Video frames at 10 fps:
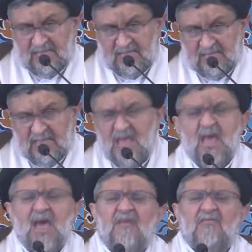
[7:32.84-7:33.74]
They
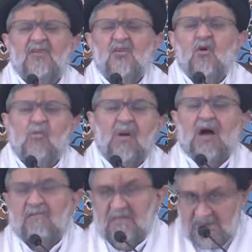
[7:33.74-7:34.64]
have no
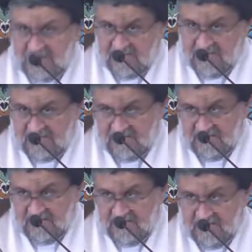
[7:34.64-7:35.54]
power.
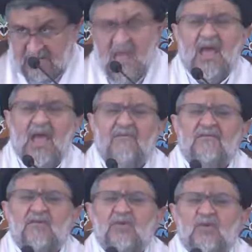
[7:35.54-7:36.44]
They have
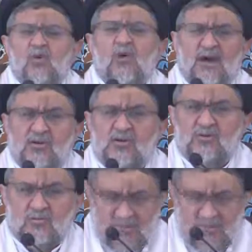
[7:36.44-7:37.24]
no control.